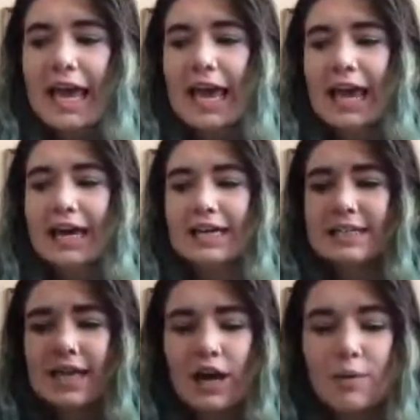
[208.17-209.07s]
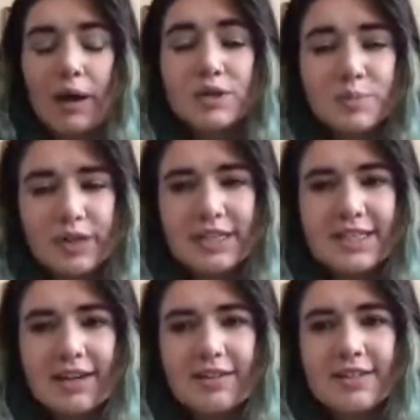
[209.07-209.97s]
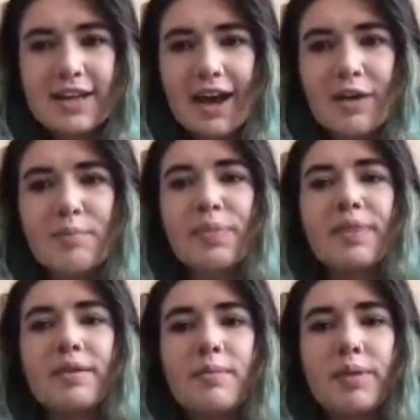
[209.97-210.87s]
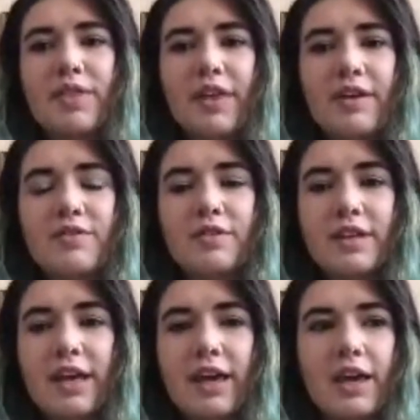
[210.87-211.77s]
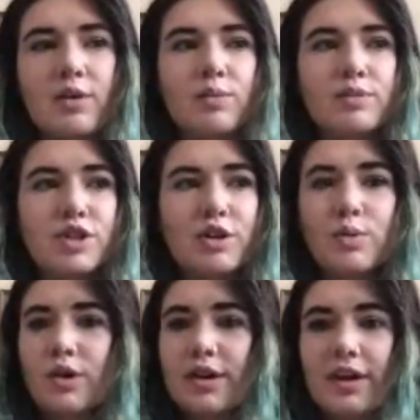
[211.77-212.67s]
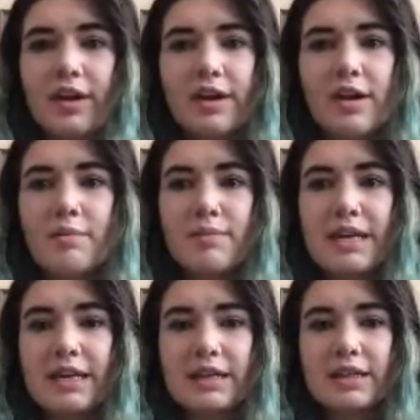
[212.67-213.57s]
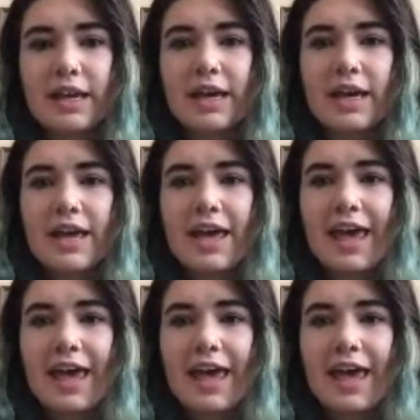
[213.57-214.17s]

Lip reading: and I was pretty sick at the time, but thankfully it started working immediately,